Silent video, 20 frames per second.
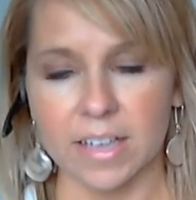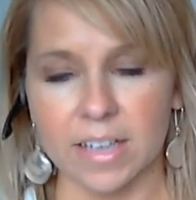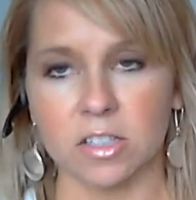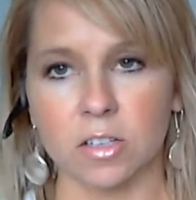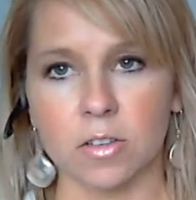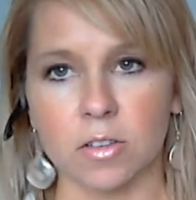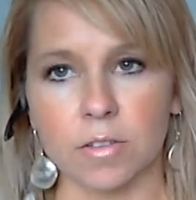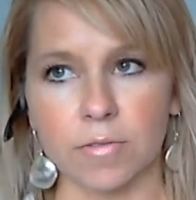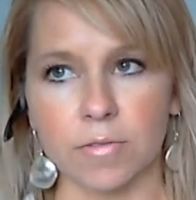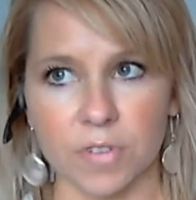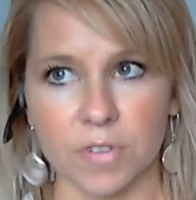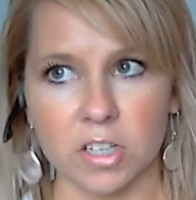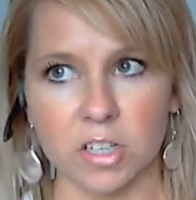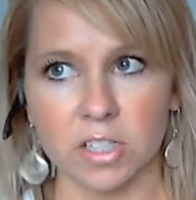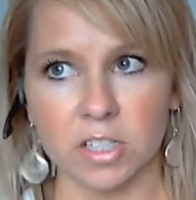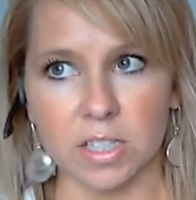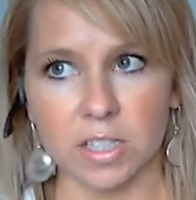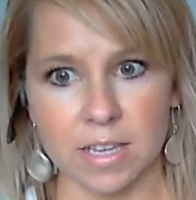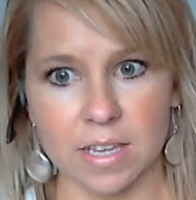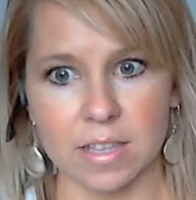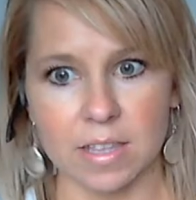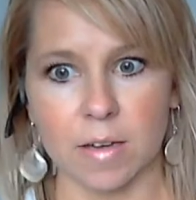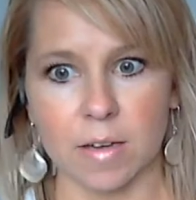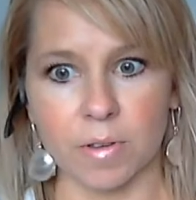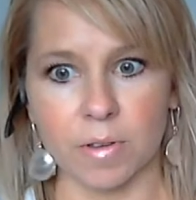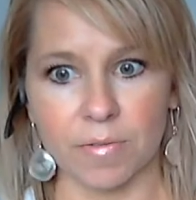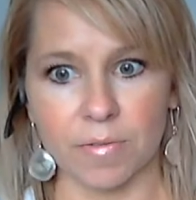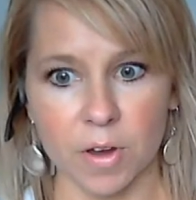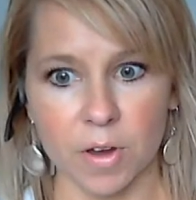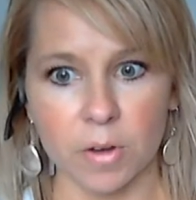And so the first thing that
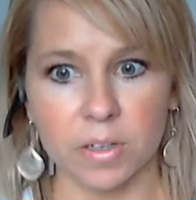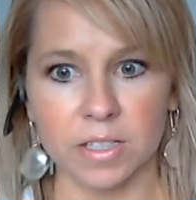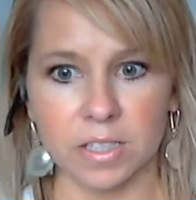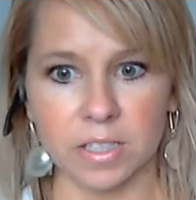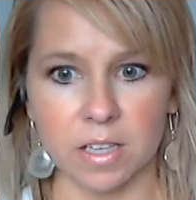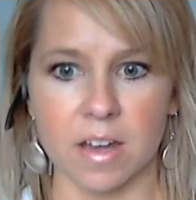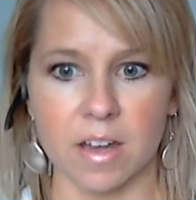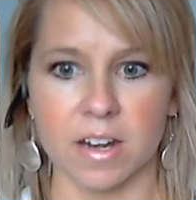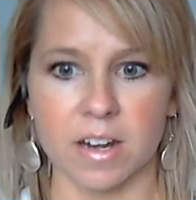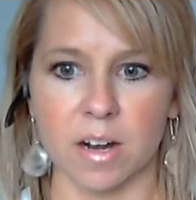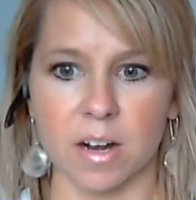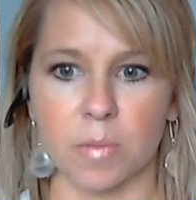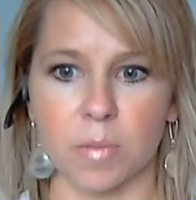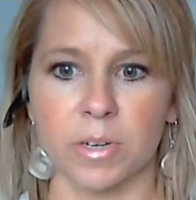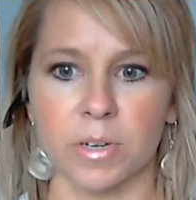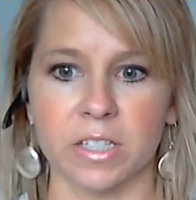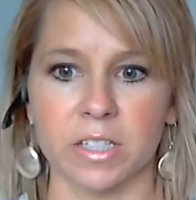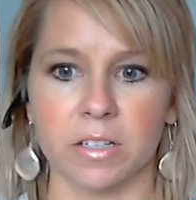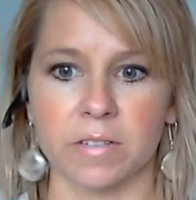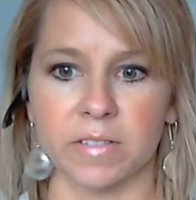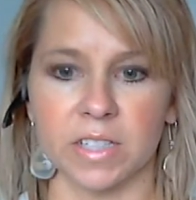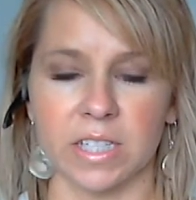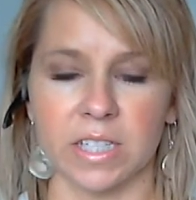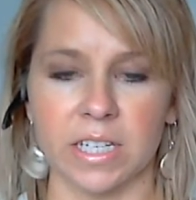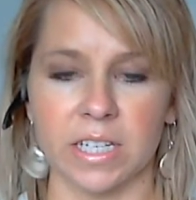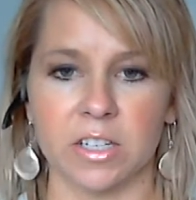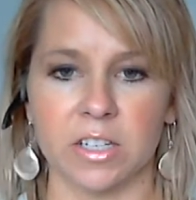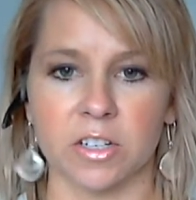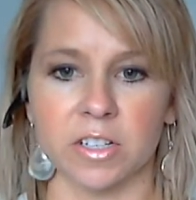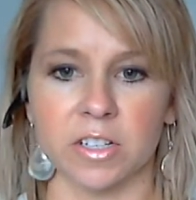we focus on in our pre-service
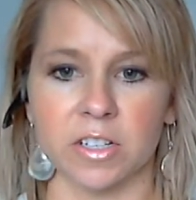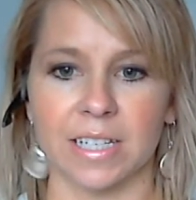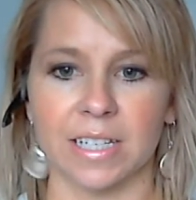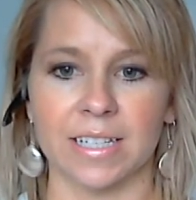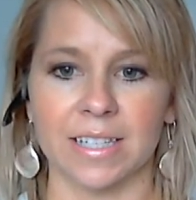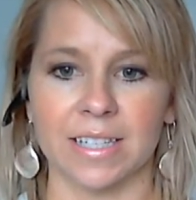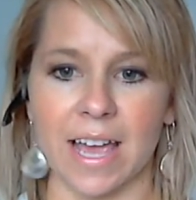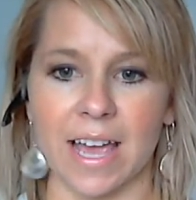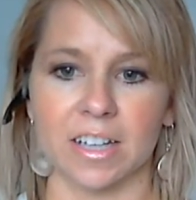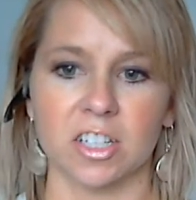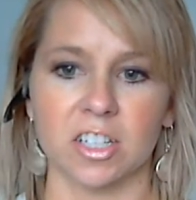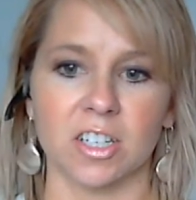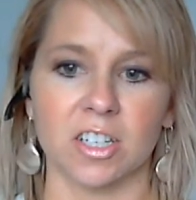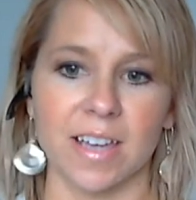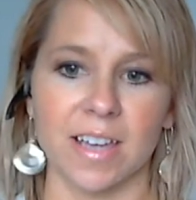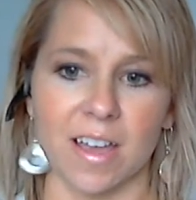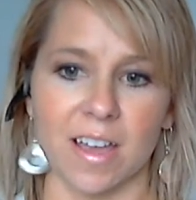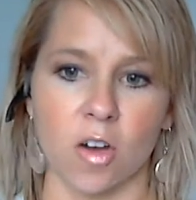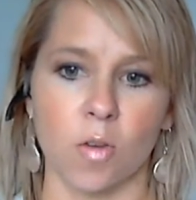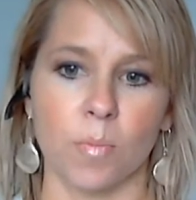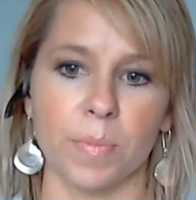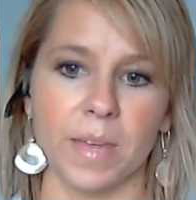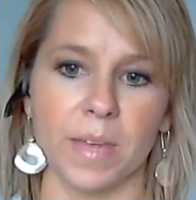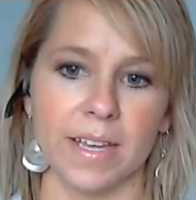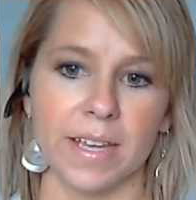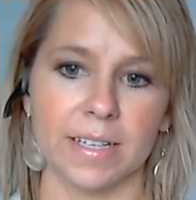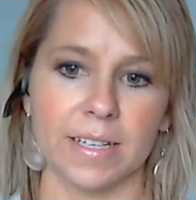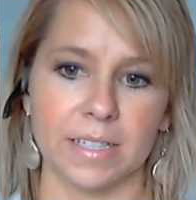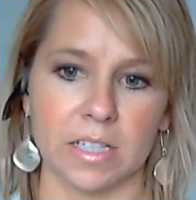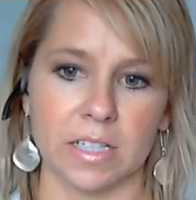teachers is actually
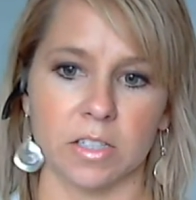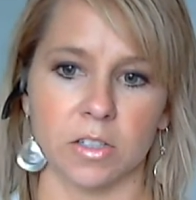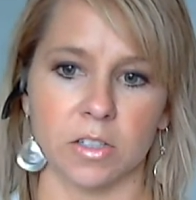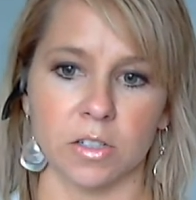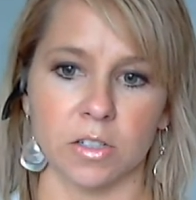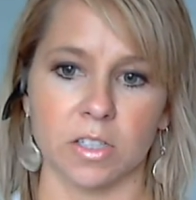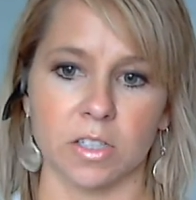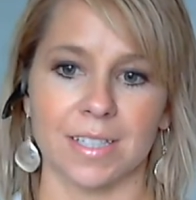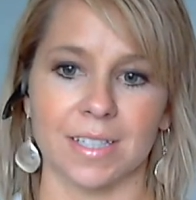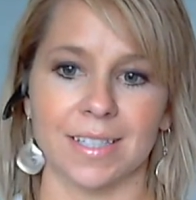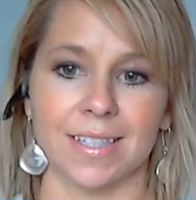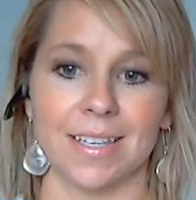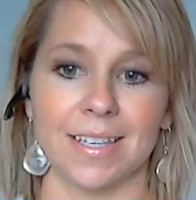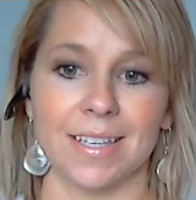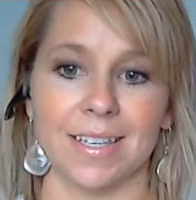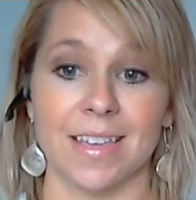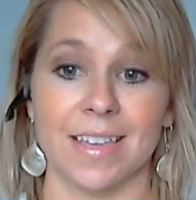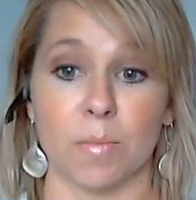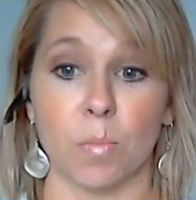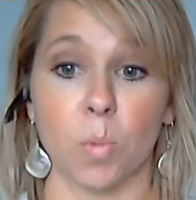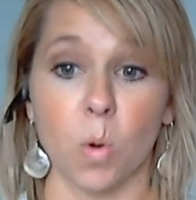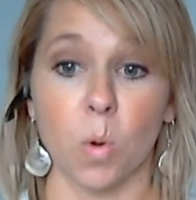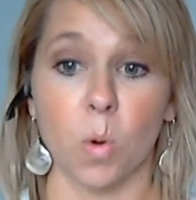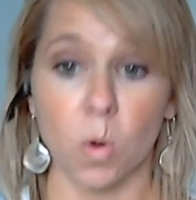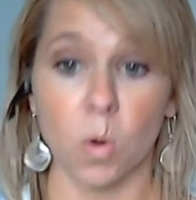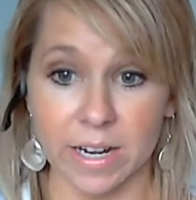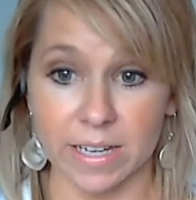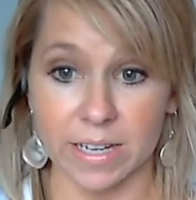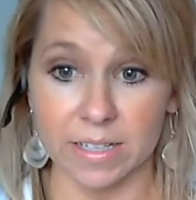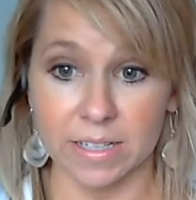helping teachers to see the
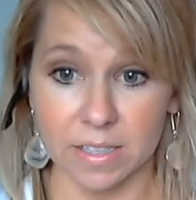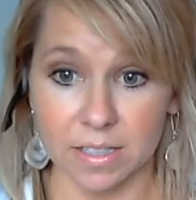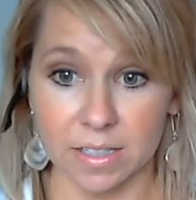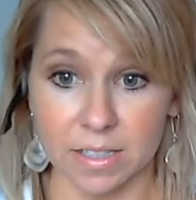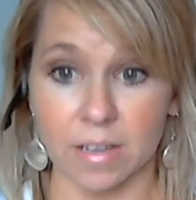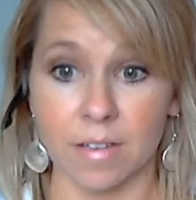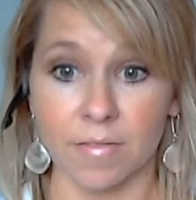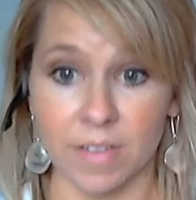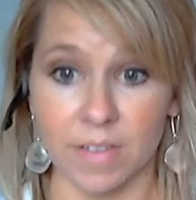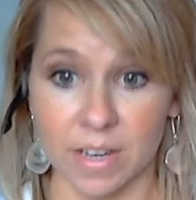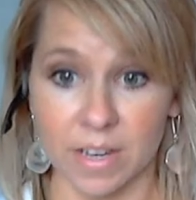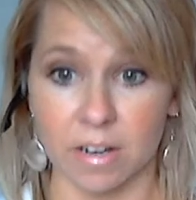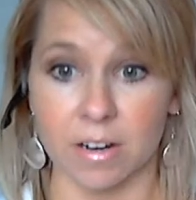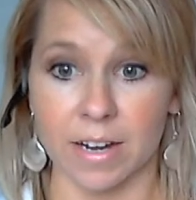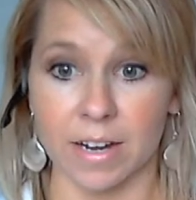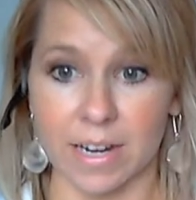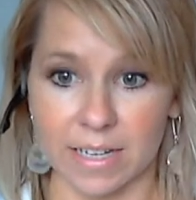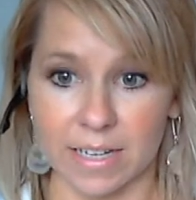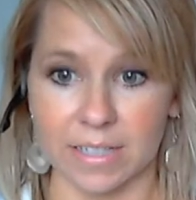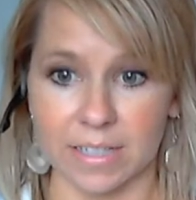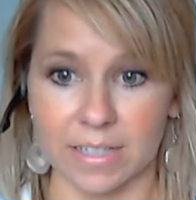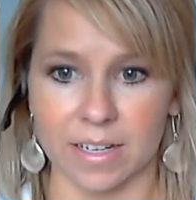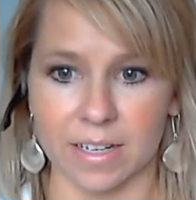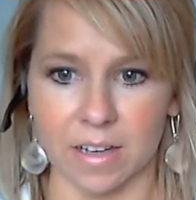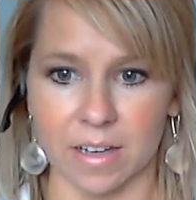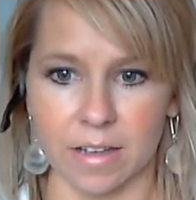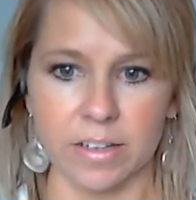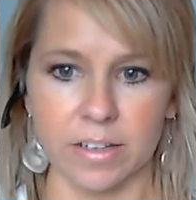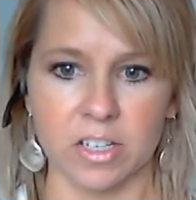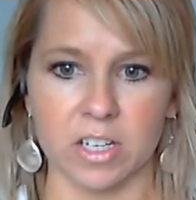importance of integrating
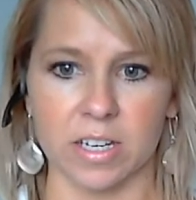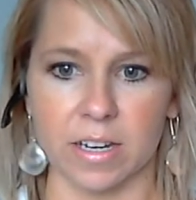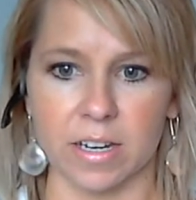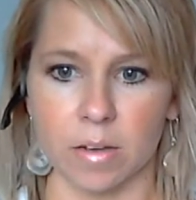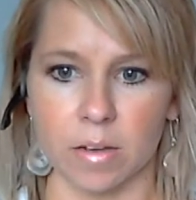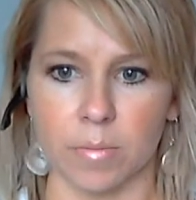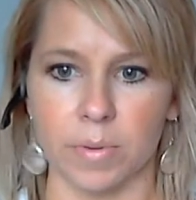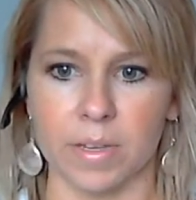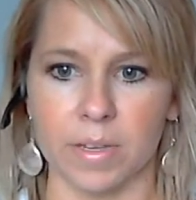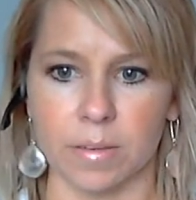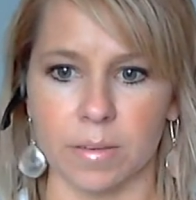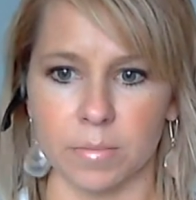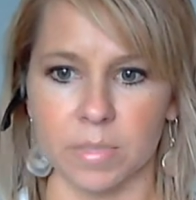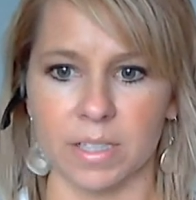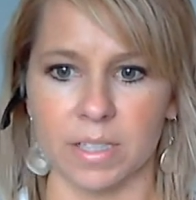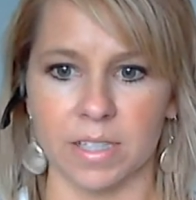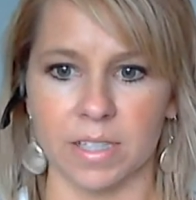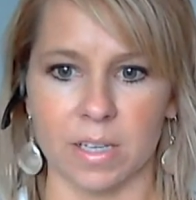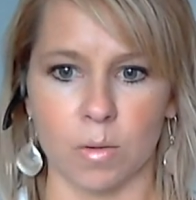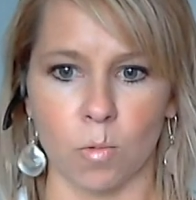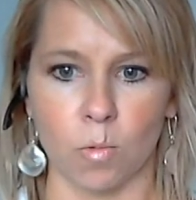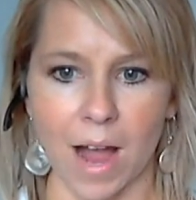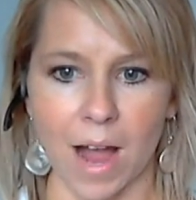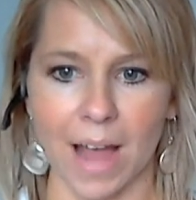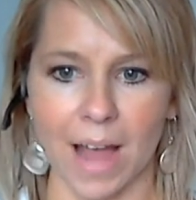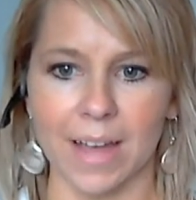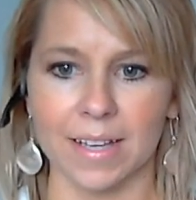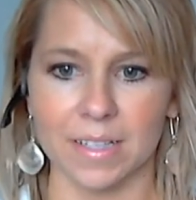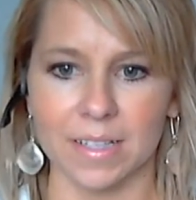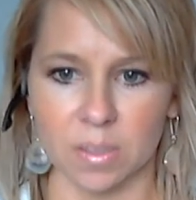technology and helping them to see
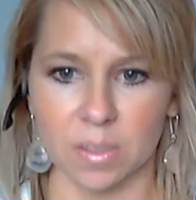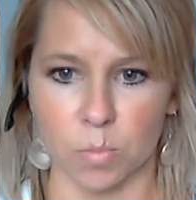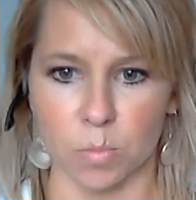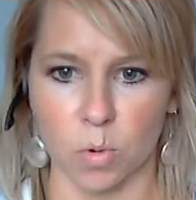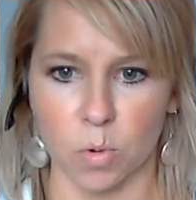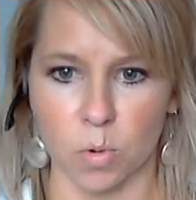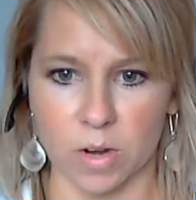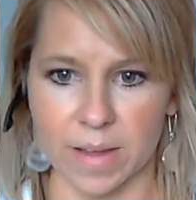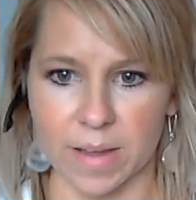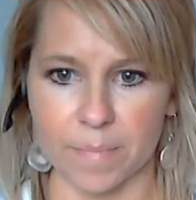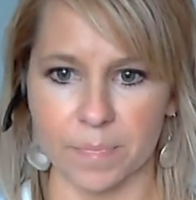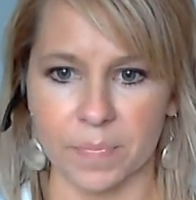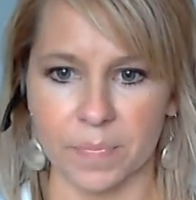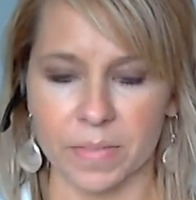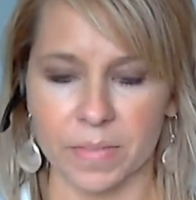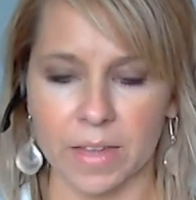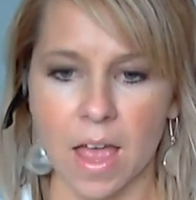why it's important.